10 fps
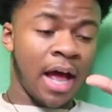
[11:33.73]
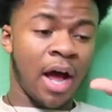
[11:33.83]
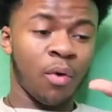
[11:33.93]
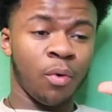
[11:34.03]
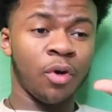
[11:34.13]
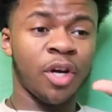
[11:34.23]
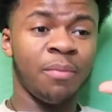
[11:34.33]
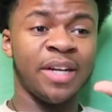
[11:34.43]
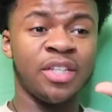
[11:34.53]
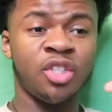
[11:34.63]
I woke
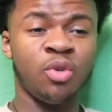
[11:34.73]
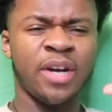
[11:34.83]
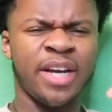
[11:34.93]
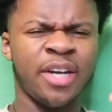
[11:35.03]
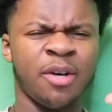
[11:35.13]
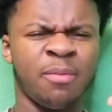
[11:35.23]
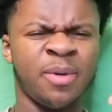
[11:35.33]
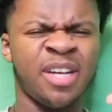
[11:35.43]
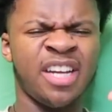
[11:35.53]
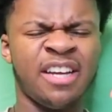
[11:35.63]
up at 2 a.m.
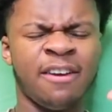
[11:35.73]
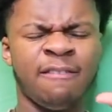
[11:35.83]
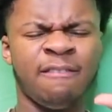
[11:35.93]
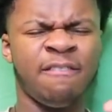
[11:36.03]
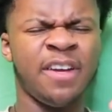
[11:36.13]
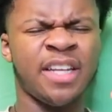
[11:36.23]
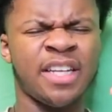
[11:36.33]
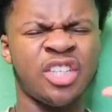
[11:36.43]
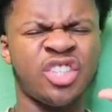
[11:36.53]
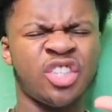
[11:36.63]

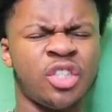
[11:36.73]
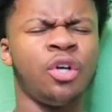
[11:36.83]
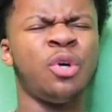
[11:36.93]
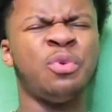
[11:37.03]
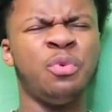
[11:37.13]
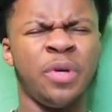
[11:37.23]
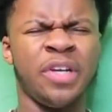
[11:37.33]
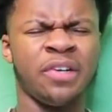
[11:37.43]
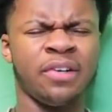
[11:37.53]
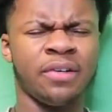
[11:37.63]
feeling so
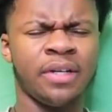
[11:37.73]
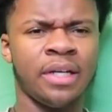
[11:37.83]
weird,